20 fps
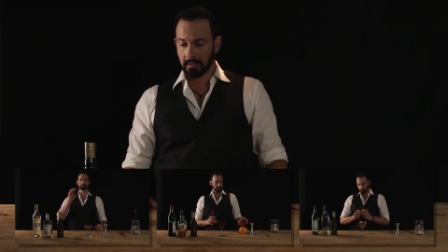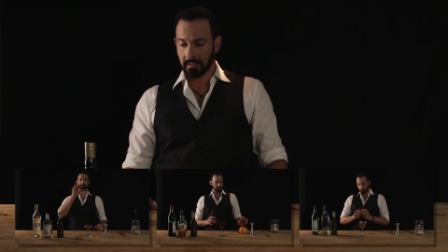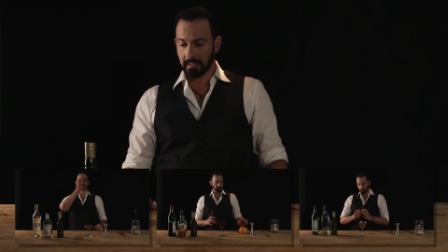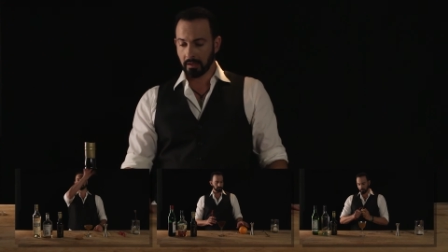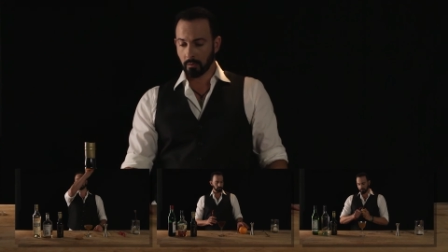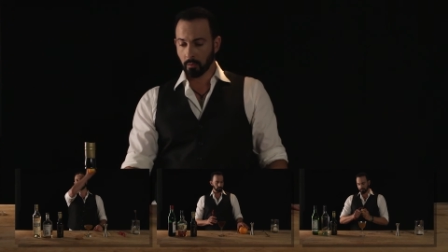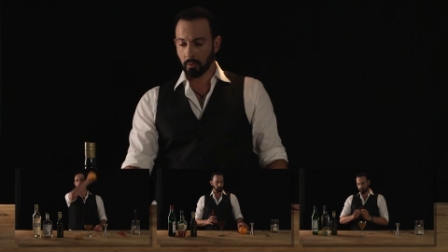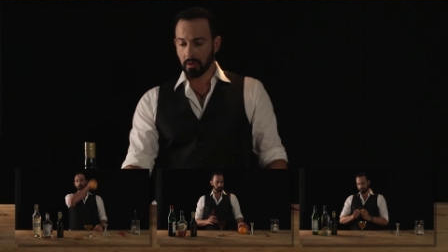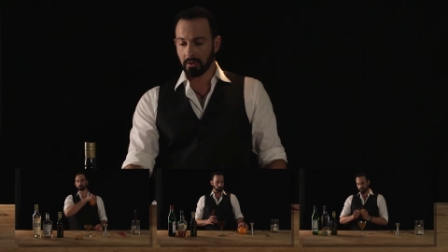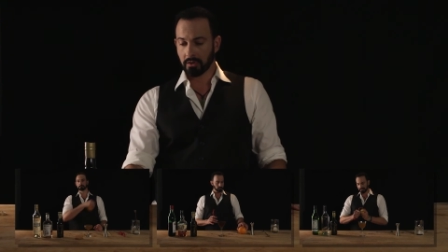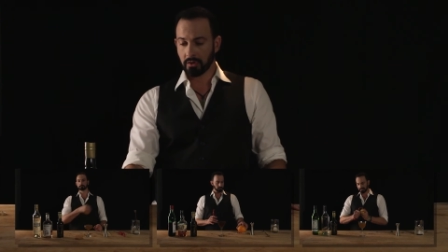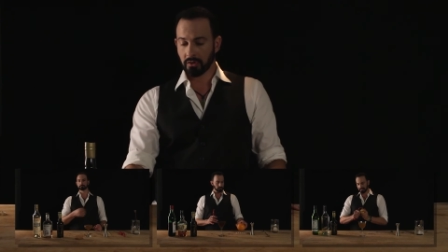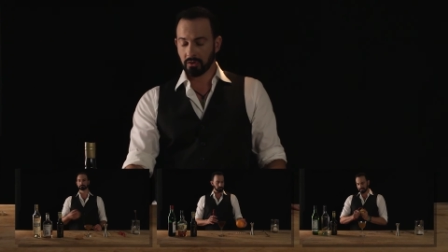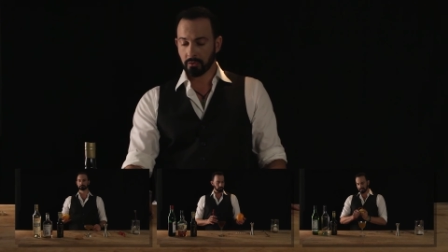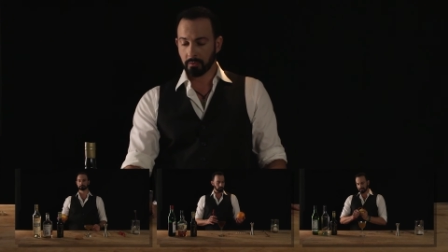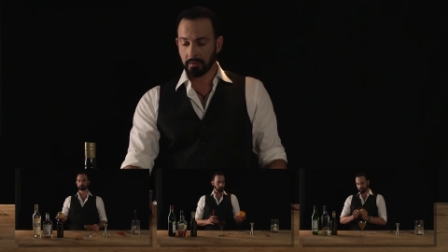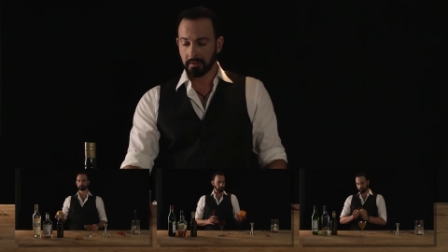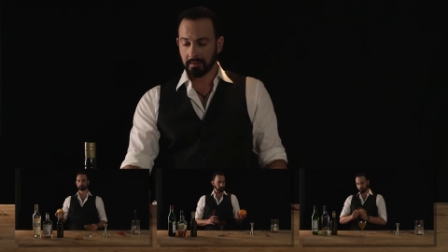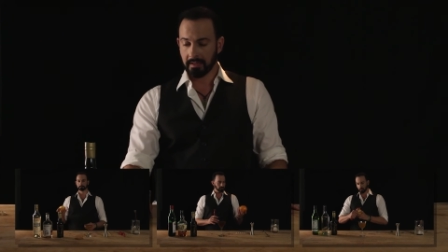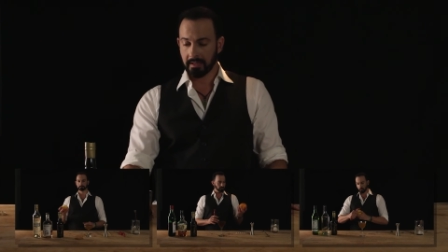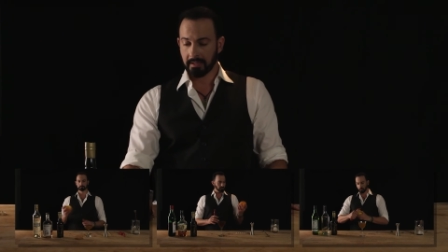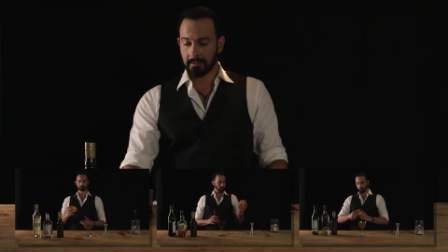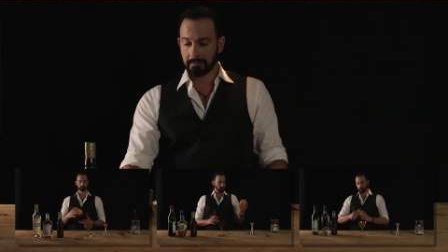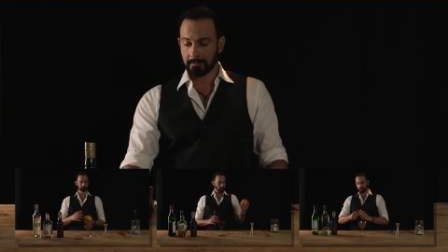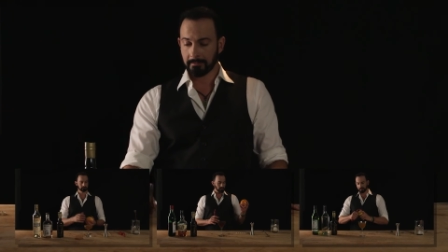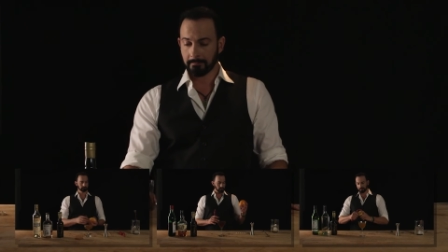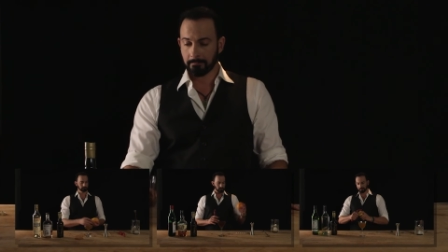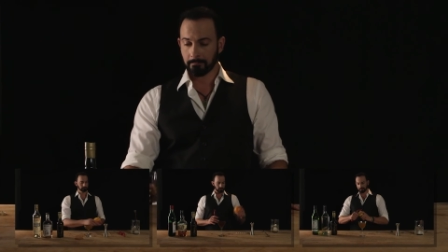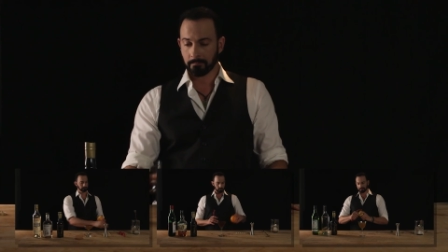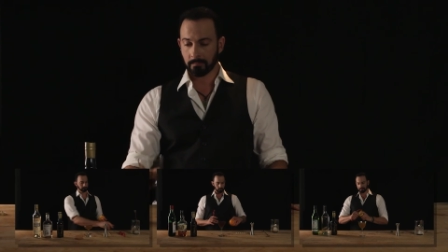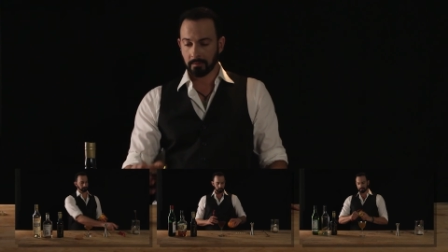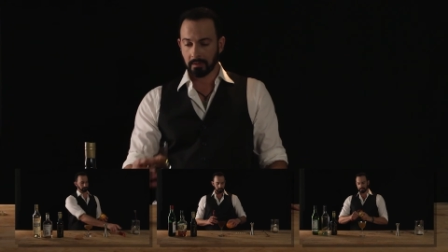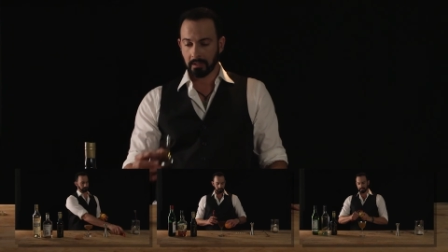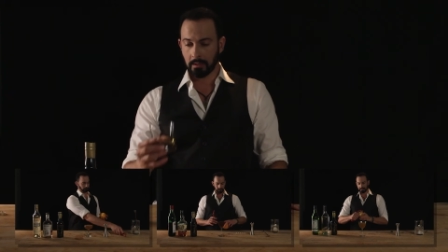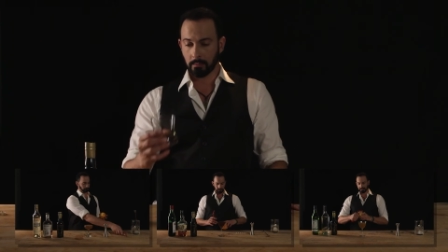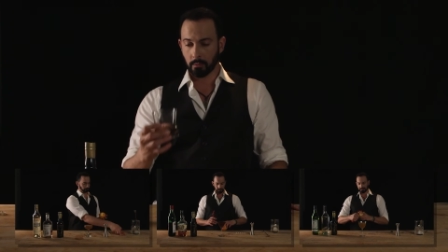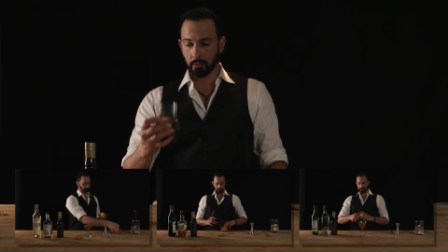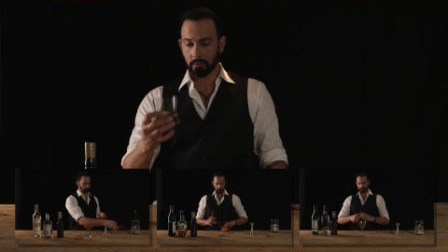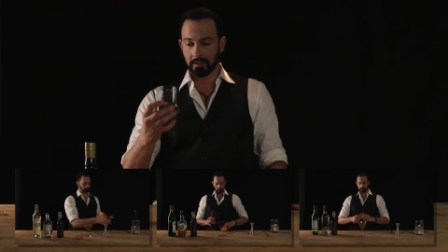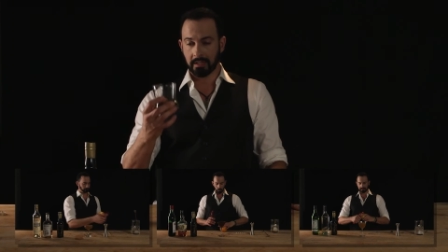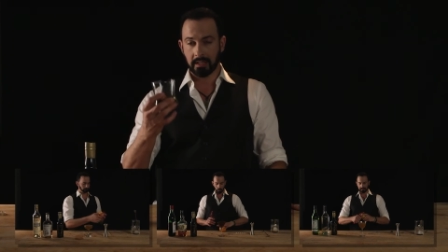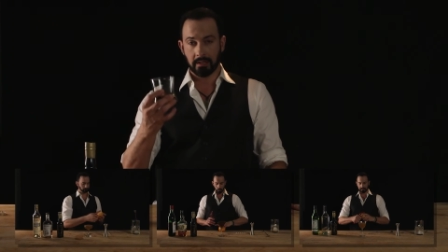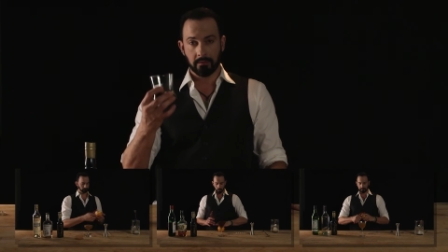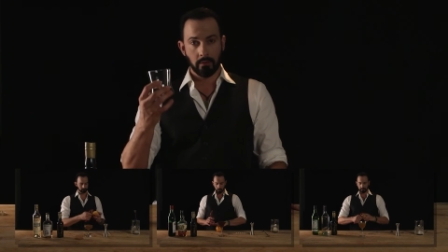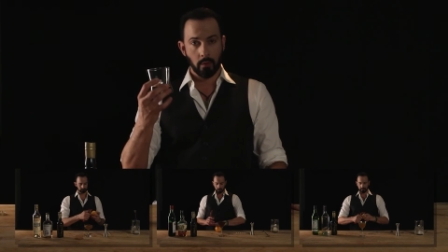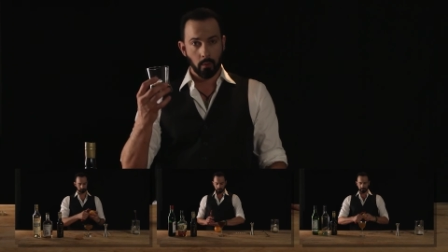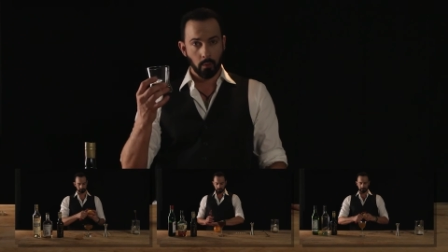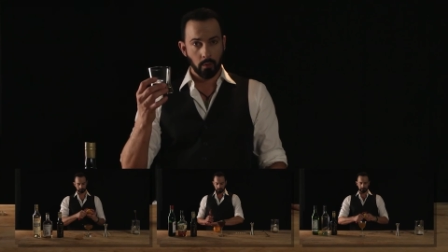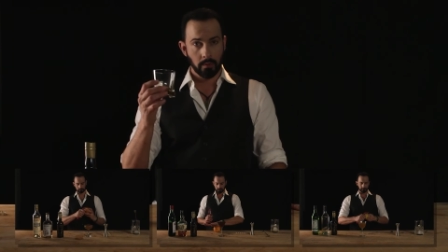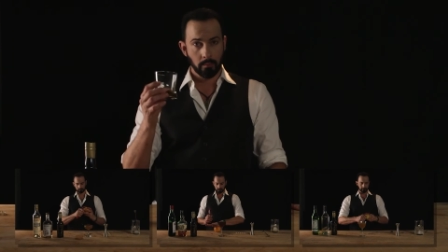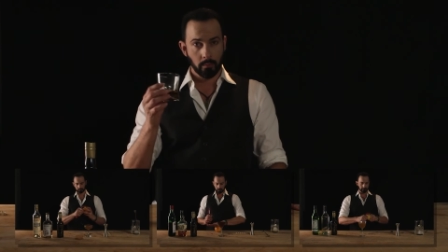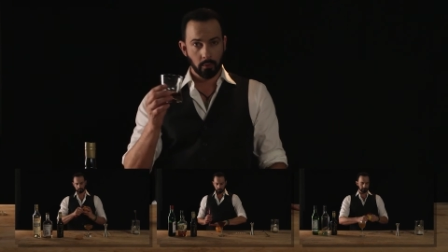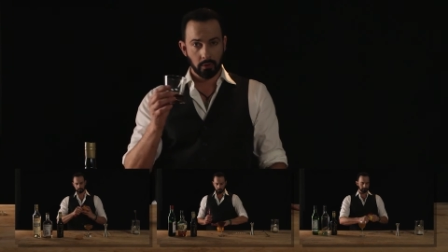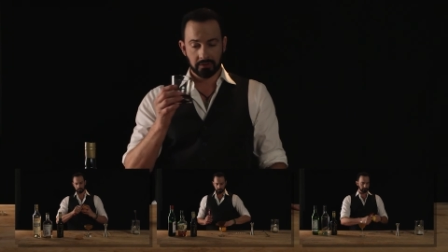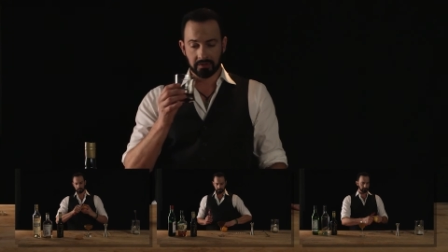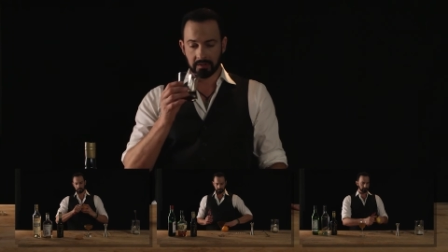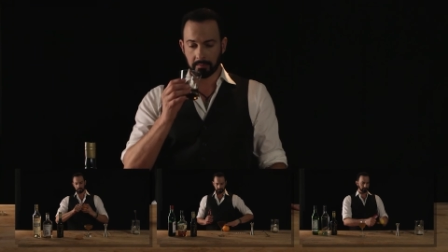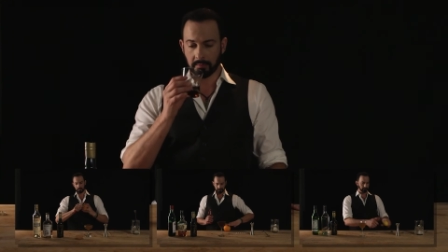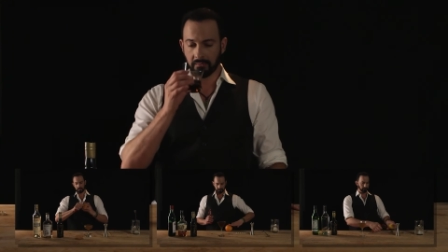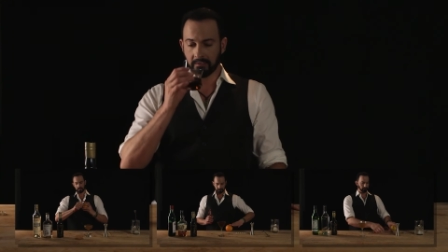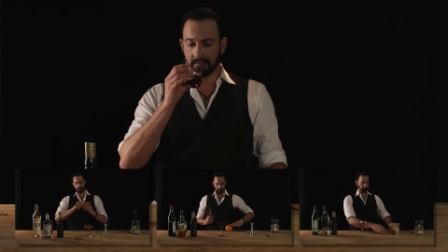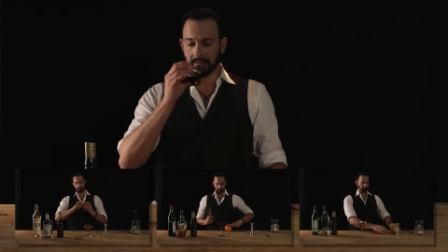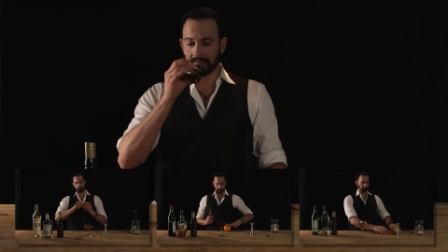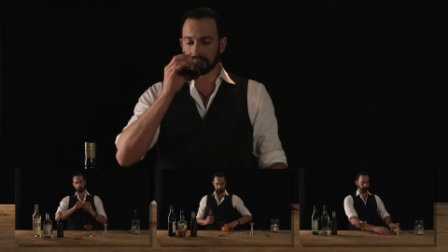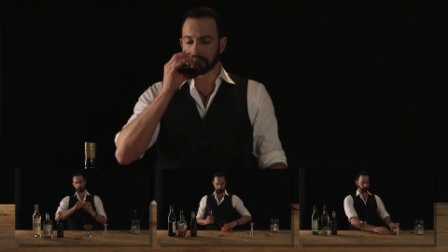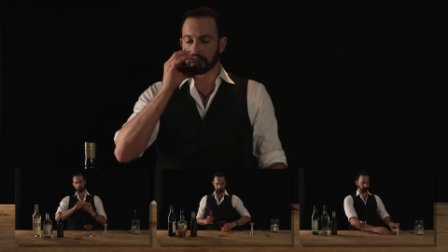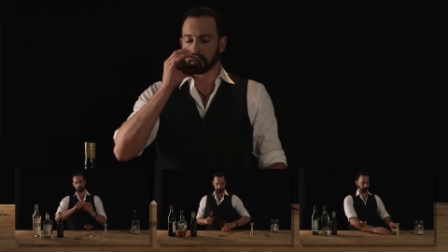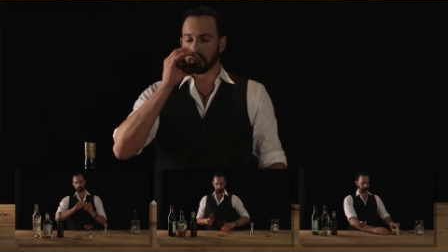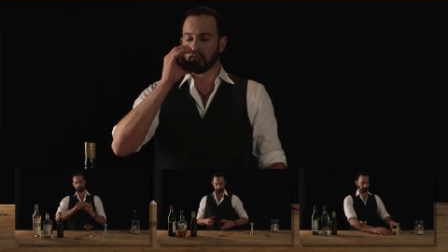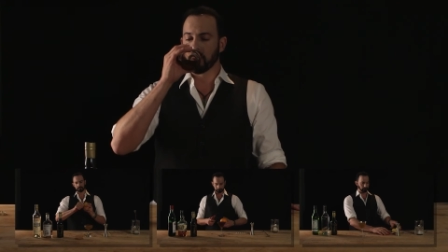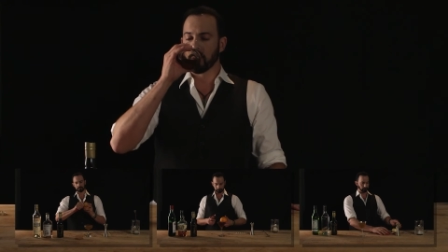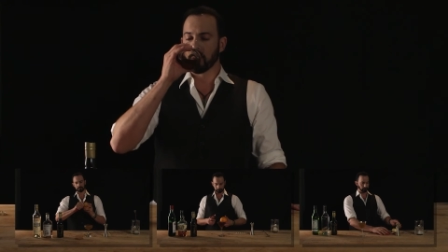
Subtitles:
And while you're doing that, I'm going to have one more sip of this.